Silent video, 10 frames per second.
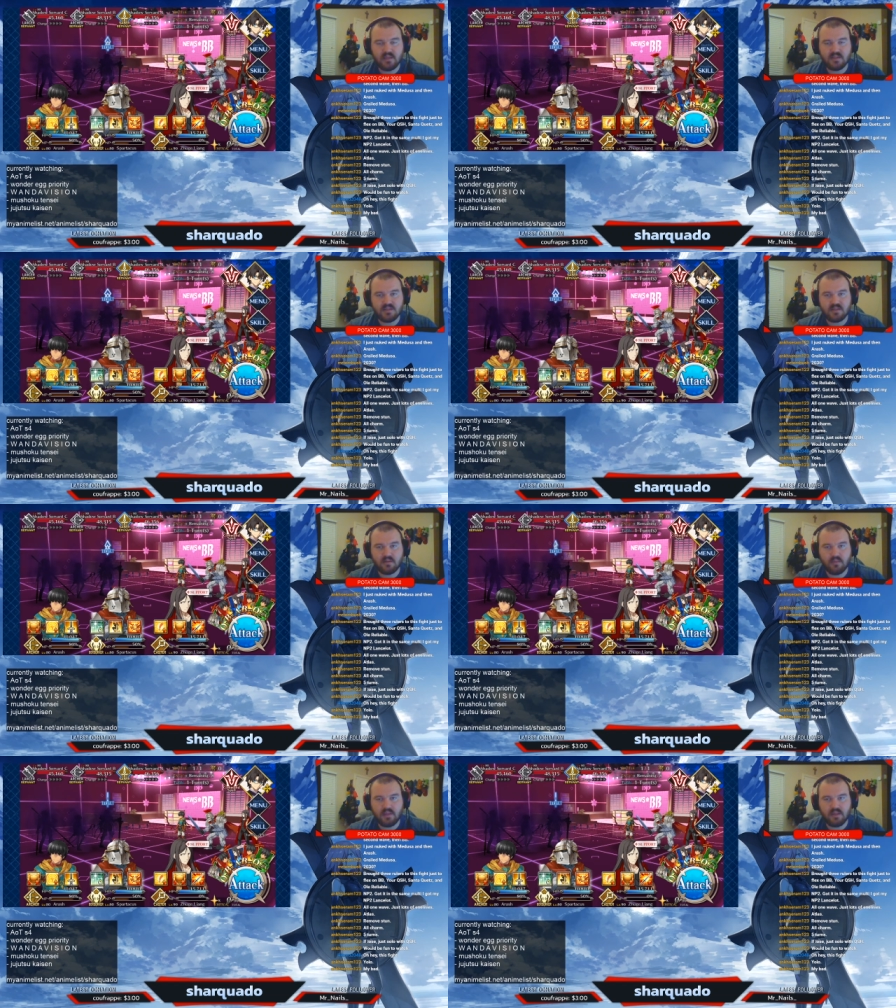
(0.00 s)
it's just going
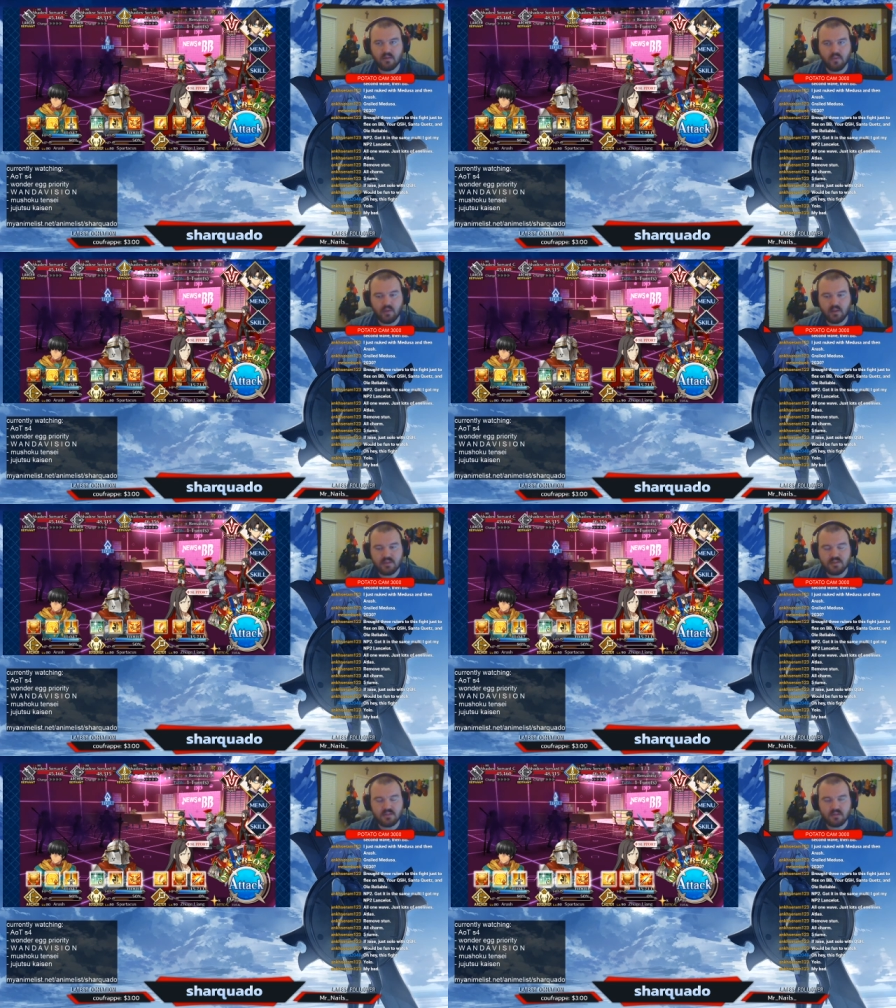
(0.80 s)
to be annoying.
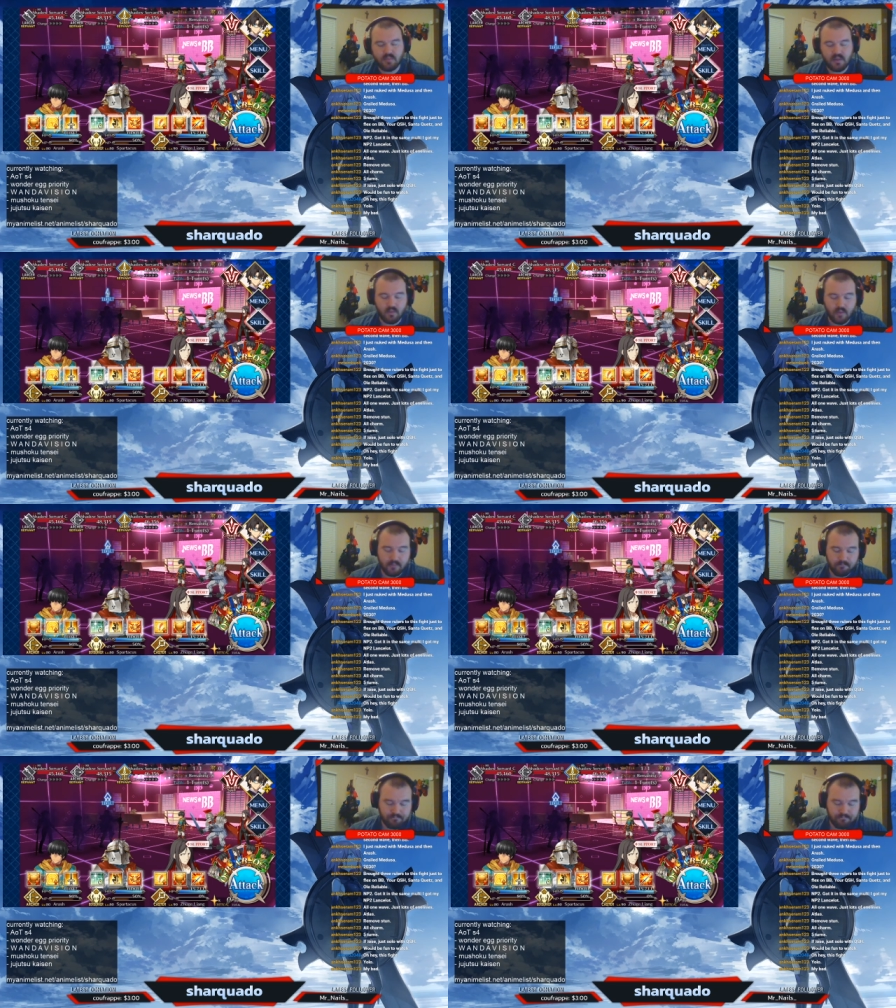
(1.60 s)
It's just going to be annoying.